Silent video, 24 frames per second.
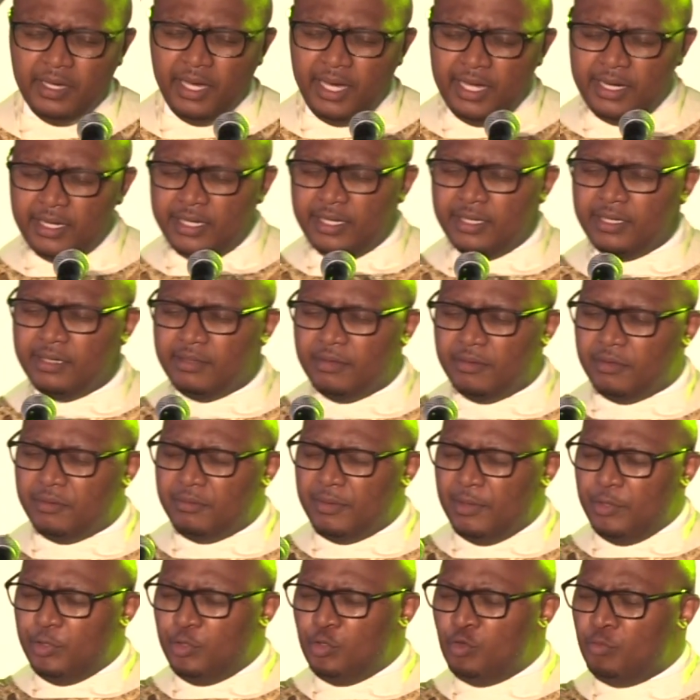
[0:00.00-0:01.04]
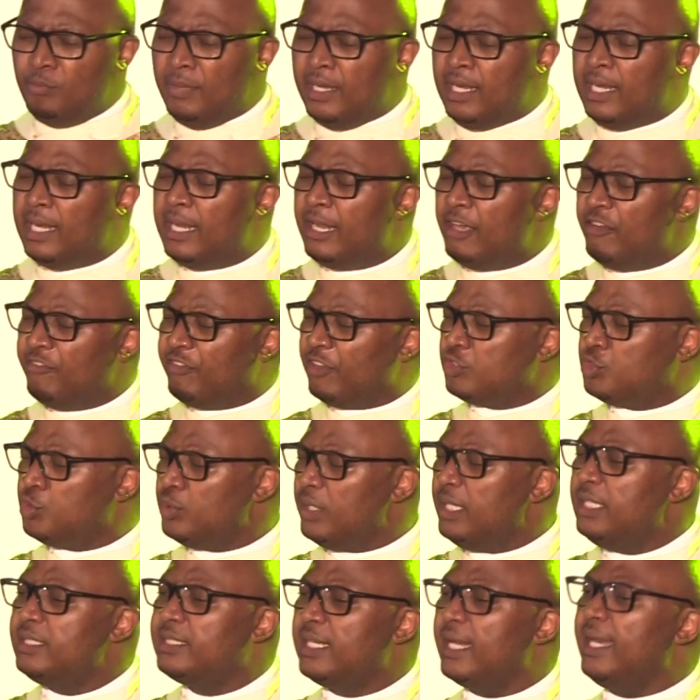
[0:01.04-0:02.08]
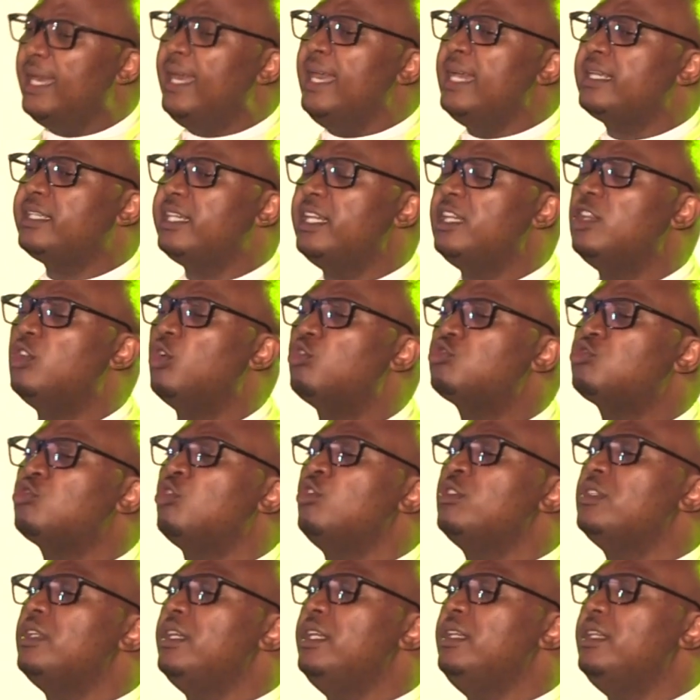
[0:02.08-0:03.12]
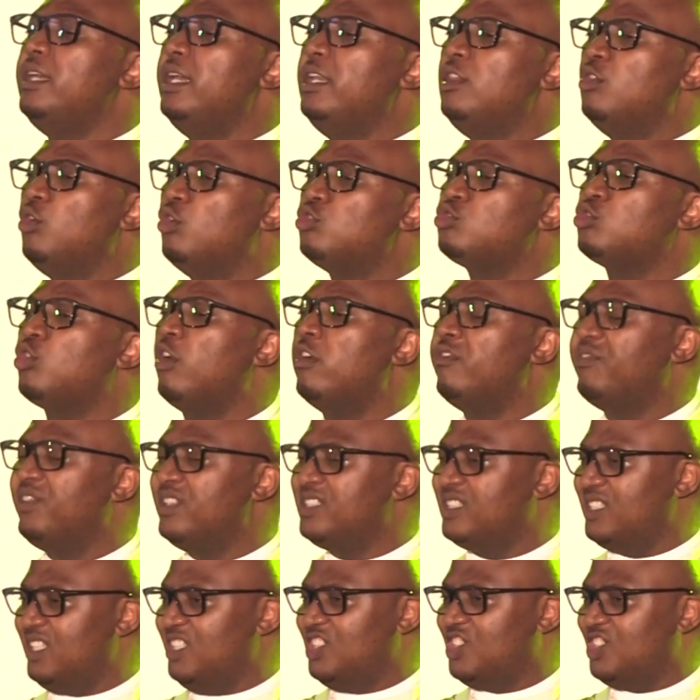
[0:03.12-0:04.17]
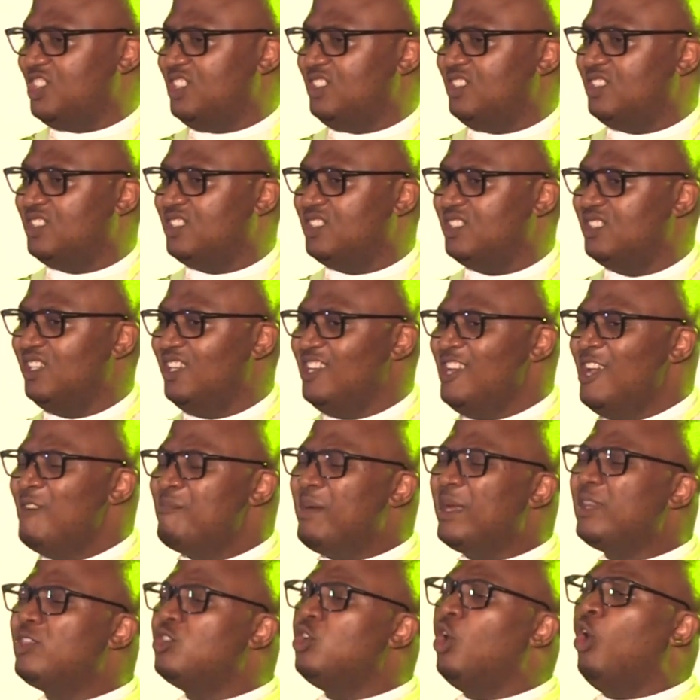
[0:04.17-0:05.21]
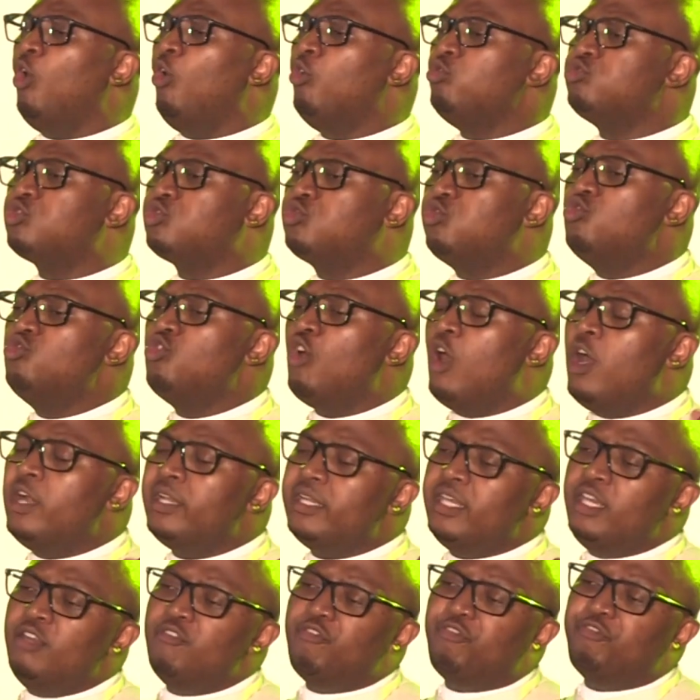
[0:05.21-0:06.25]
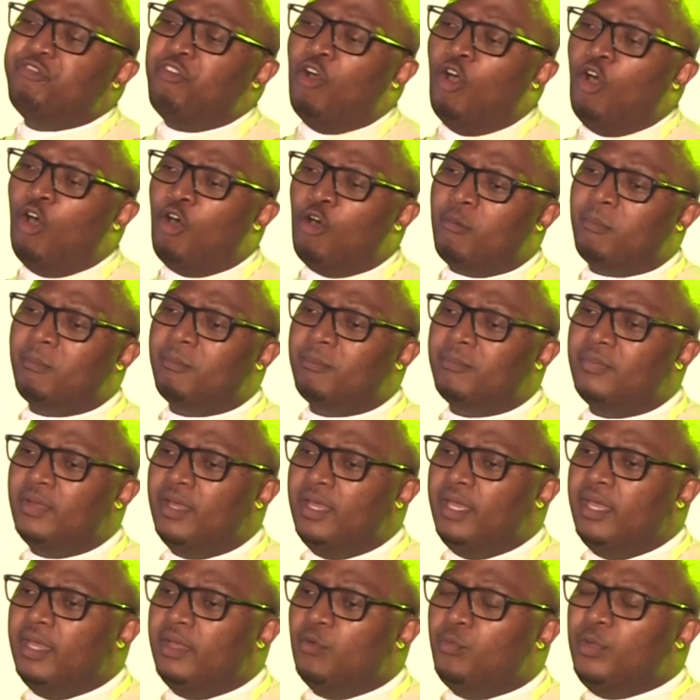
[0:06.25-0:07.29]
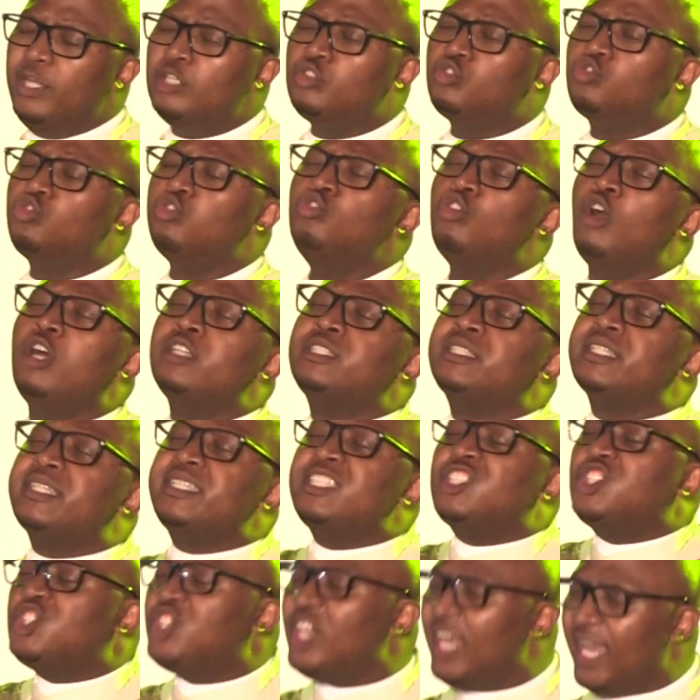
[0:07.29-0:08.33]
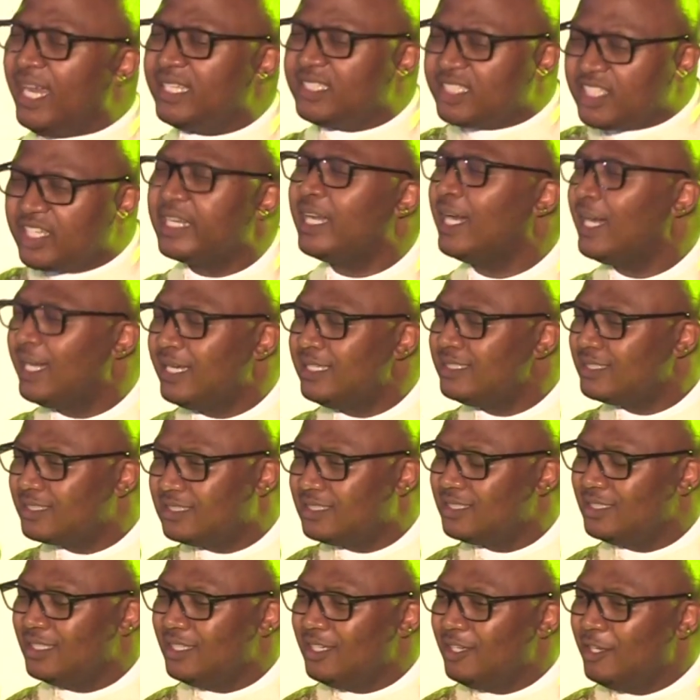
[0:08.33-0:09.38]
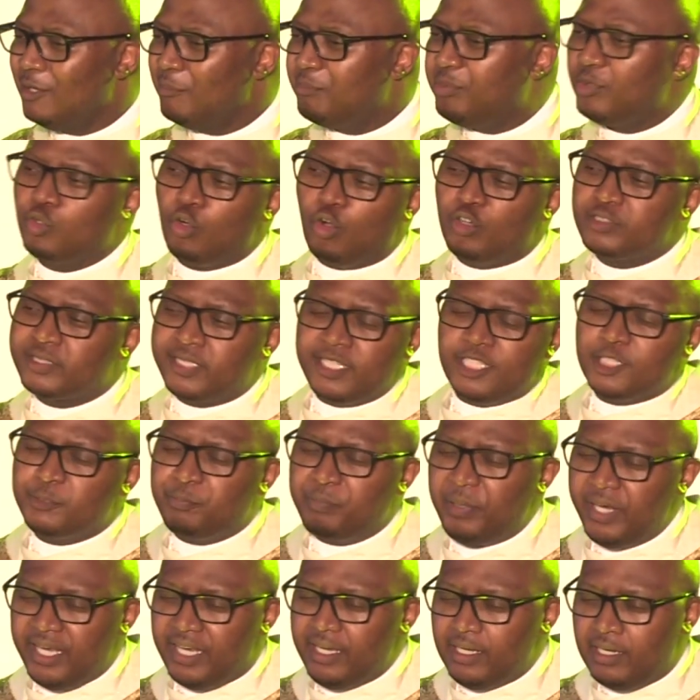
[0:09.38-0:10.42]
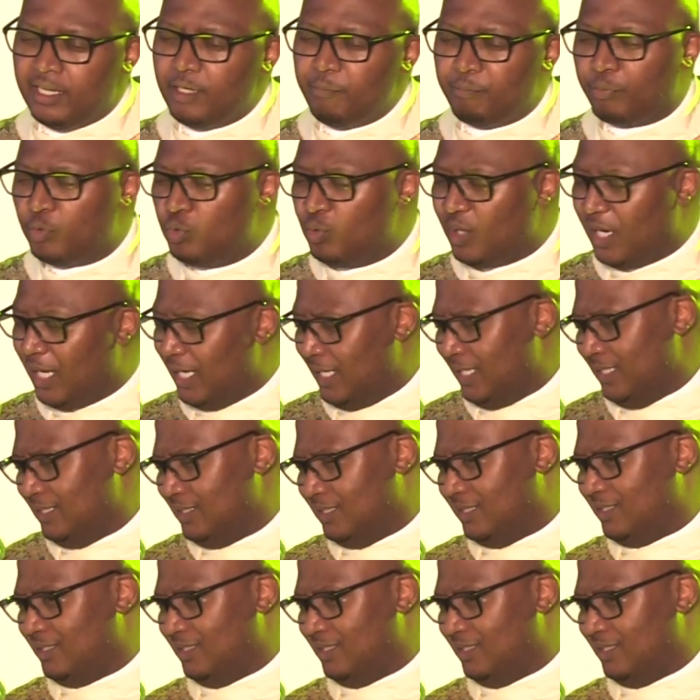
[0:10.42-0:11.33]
at a human level to interact in those conversations. But those do not inform. We do not reject Christ because he's pale and blue-eyed.